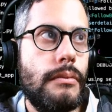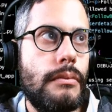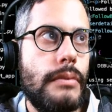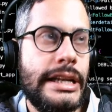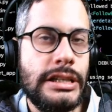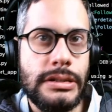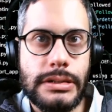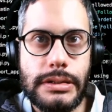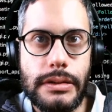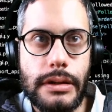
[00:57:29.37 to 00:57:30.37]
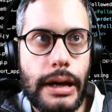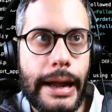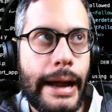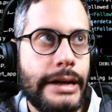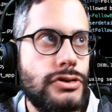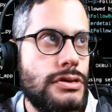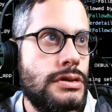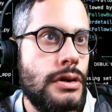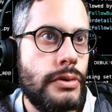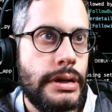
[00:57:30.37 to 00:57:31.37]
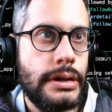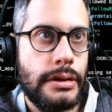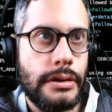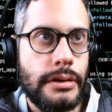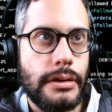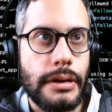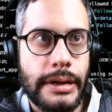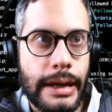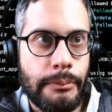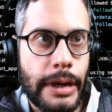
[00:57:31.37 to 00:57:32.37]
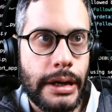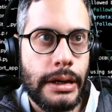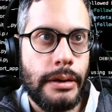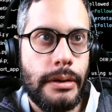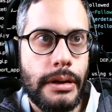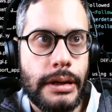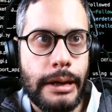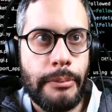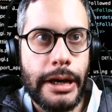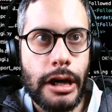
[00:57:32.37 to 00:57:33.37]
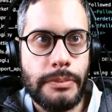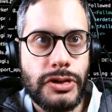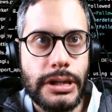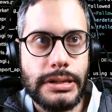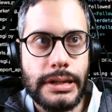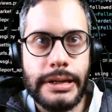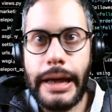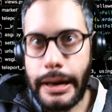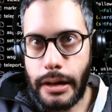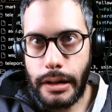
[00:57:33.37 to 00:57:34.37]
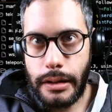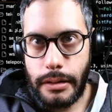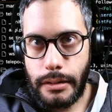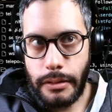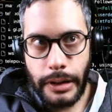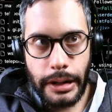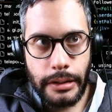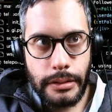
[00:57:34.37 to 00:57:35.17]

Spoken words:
it doesn't, I can just go in here, get my object and edit it, okay?